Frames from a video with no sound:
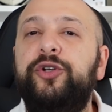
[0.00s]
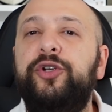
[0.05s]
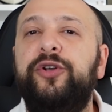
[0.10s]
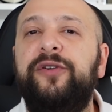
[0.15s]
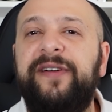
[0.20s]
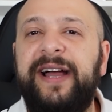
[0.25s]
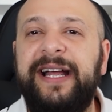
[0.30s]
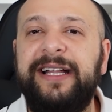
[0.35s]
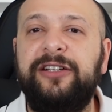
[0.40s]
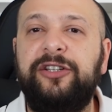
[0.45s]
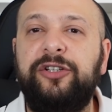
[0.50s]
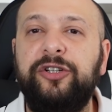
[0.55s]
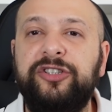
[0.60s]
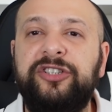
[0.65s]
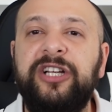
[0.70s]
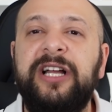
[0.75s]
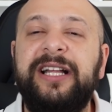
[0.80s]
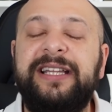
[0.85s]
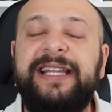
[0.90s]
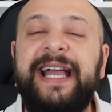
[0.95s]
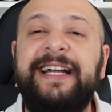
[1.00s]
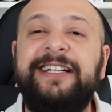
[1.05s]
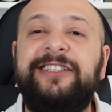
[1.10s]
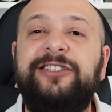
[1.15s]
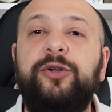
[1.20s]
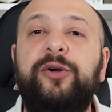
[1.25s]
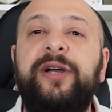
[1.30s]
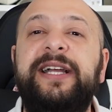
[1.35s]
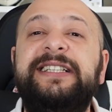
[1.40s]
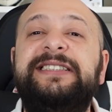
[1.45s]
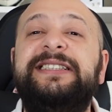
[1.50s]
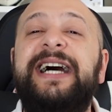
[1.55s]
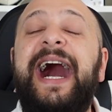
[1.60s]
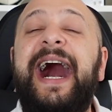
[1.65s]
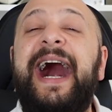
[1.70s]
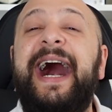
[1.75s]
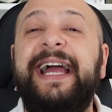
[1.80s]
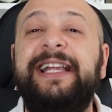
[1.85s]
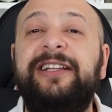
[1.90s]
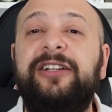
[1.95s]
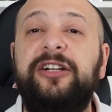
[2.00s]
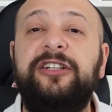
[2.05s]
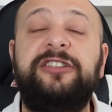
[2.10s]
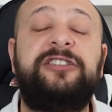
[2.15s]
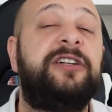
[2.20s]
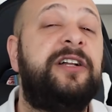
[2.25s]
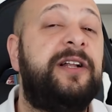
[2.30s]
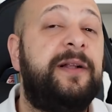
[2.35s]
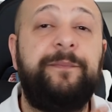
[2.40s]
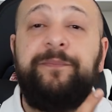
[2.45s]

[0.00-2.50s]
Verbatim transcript: Juventus, thanks to his idols.